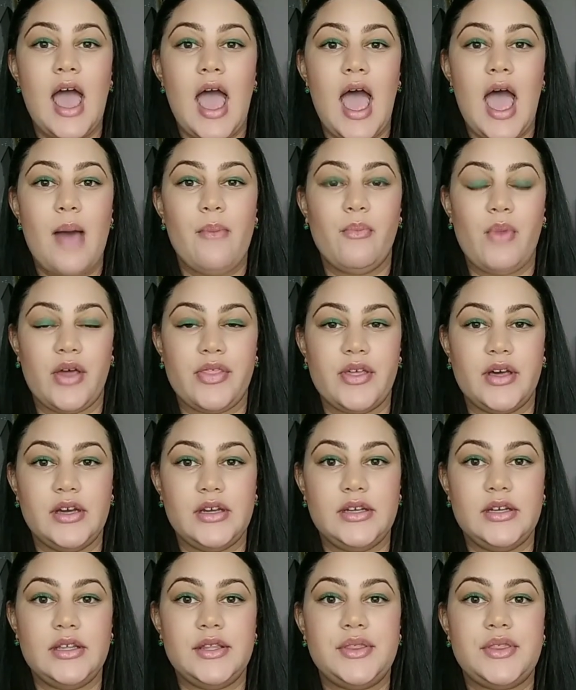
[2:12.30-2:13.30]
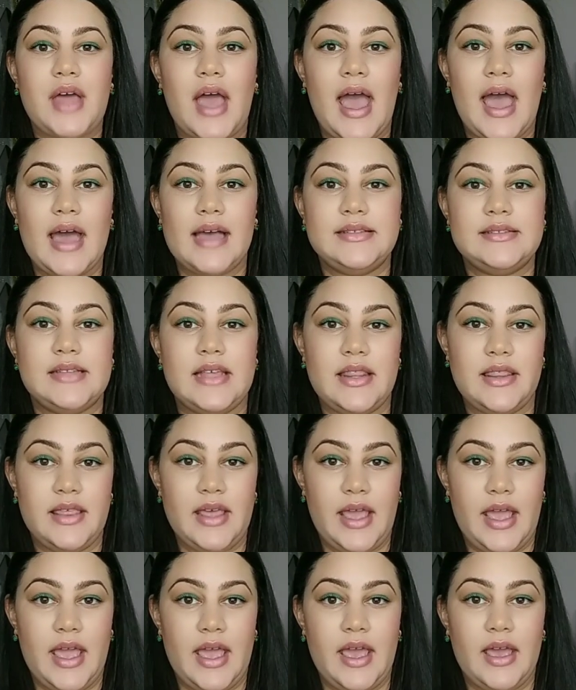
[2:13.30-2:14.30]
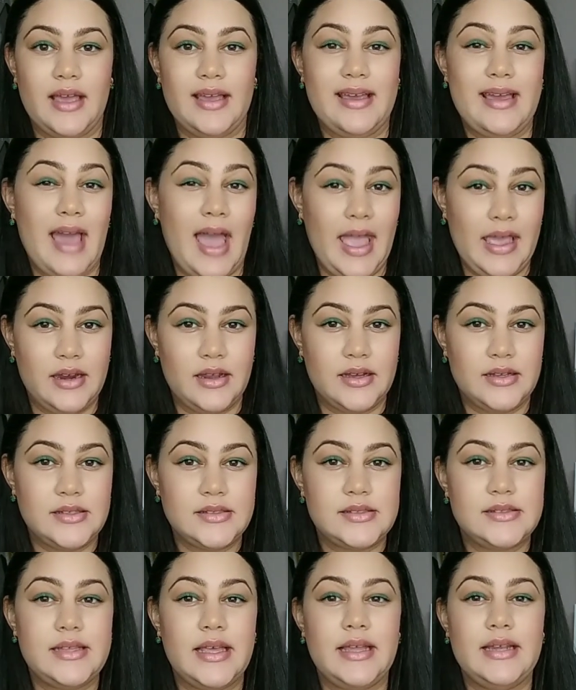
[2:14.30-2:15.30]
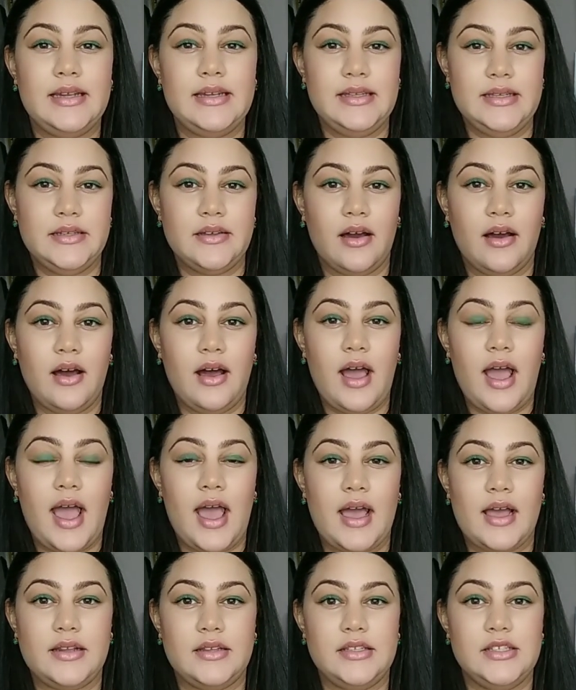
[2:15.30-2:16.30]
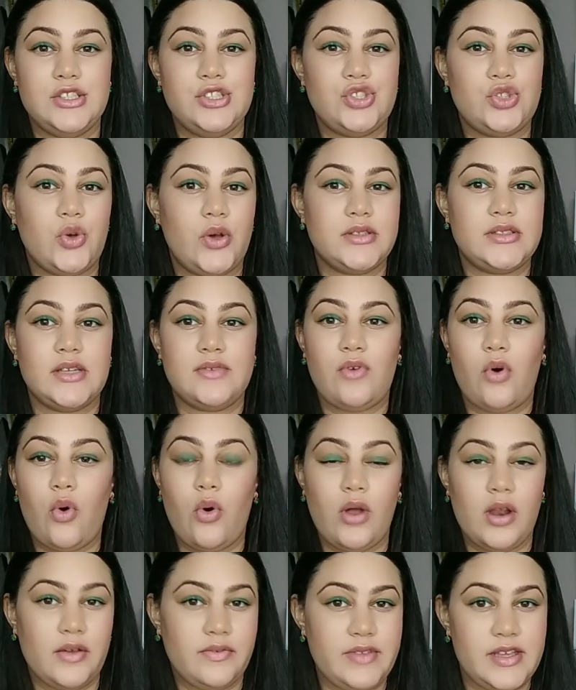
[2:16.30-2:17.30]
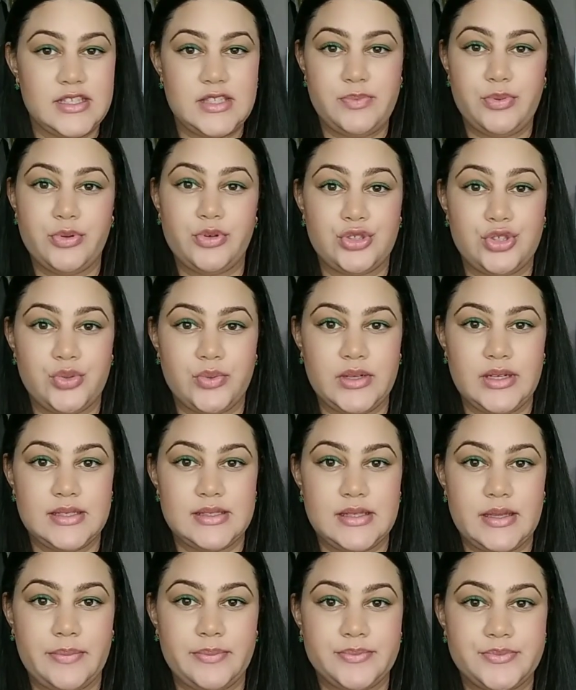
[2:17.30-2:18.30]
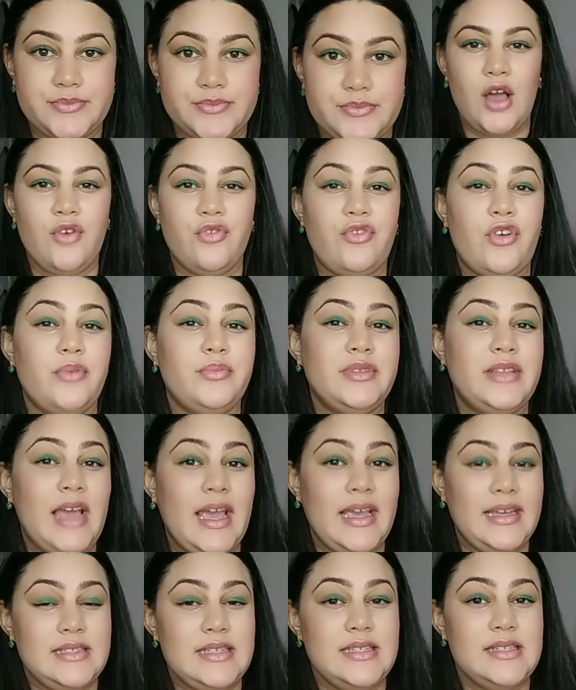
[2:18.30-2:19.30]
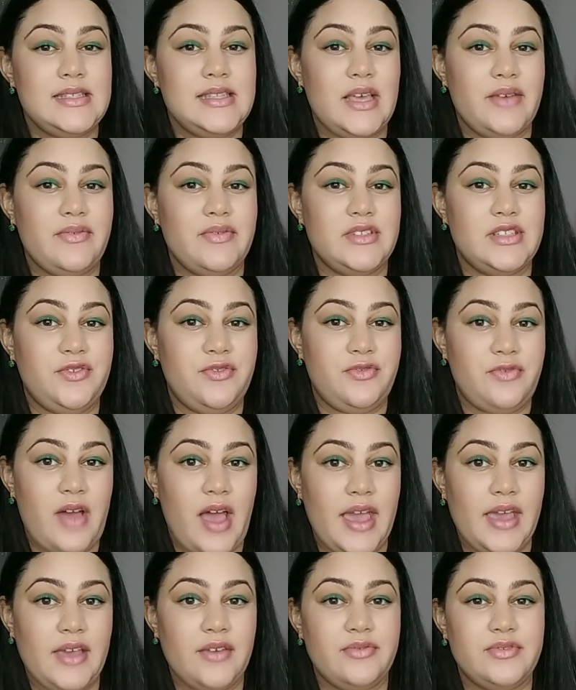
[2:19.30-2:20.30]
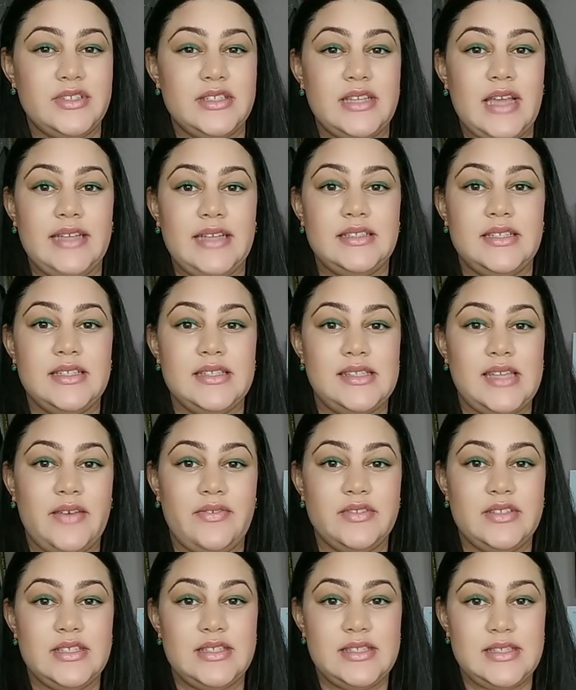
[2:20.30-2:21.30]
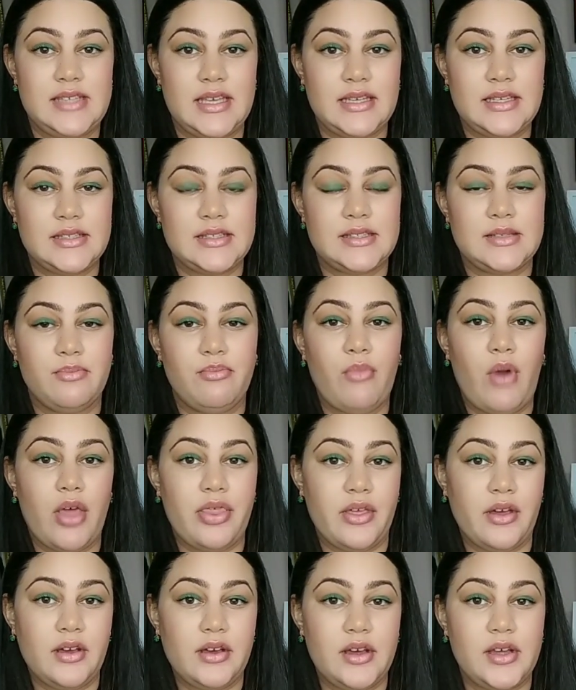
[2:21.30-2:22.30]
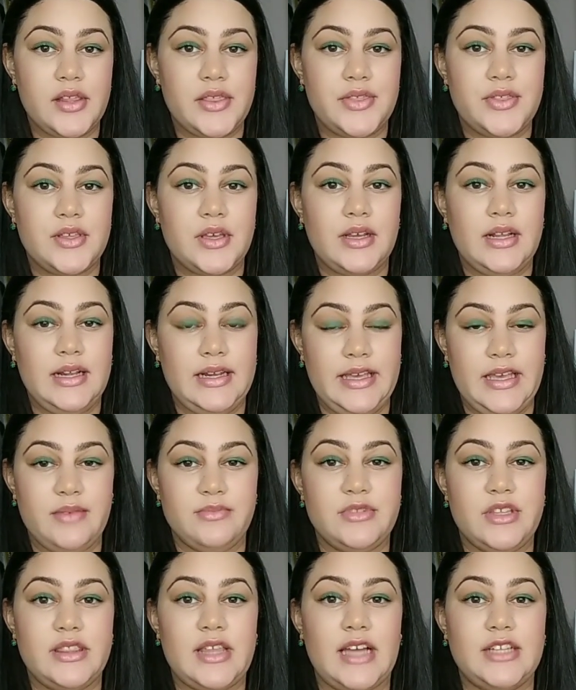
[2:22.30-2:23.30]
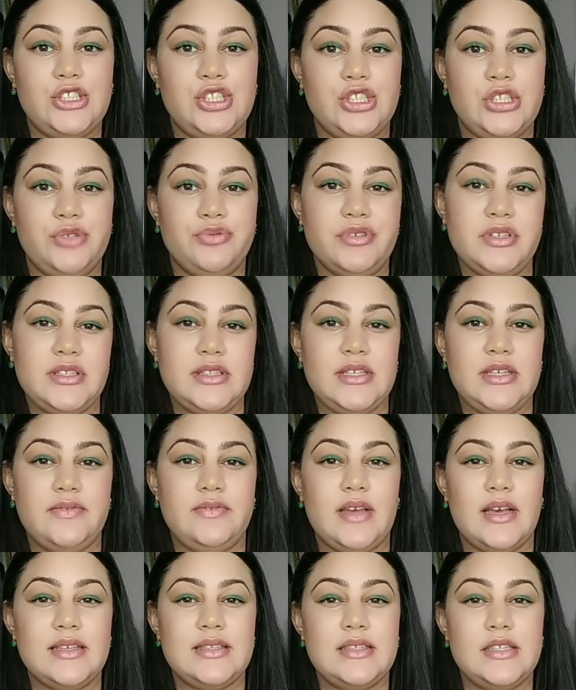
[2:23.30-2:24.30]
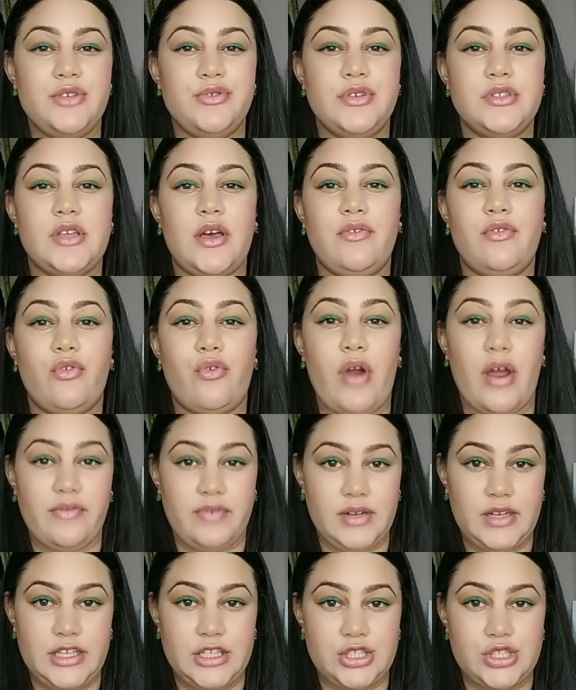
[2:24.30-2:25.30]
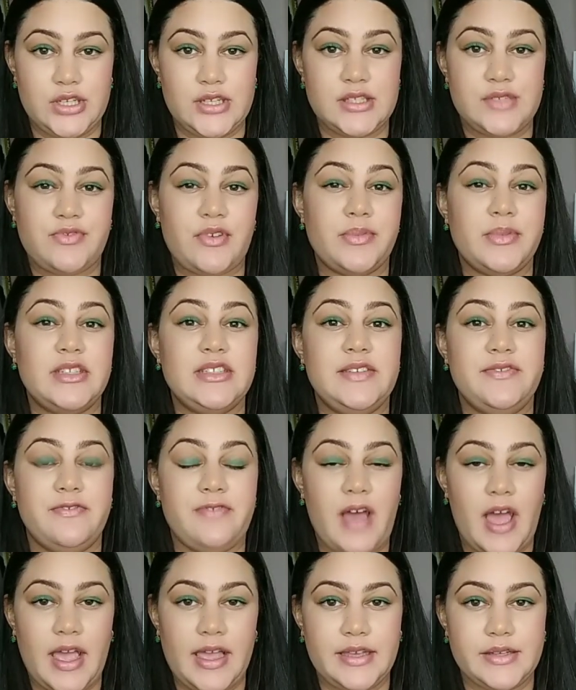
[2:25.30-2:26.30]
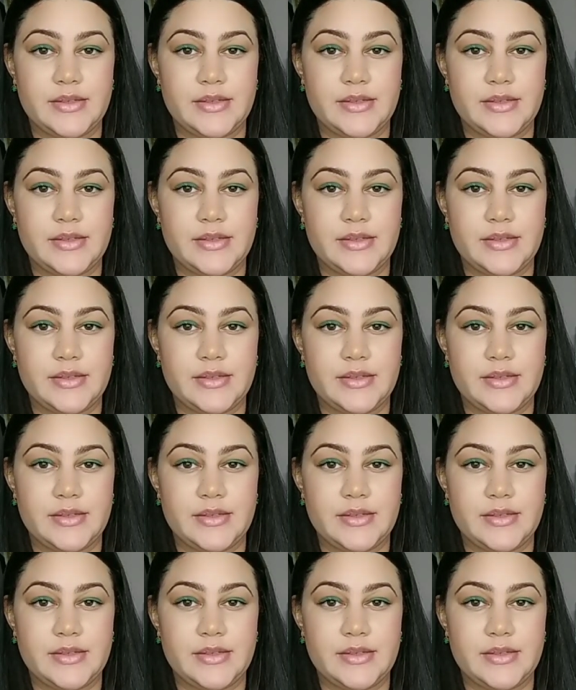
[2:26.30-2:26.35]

Mother Earth, as their guidance, their leader, and the source of all of their spiritualism. From 1975 to 1976, Mother Earth claimed that she received a series of revelations from the divine.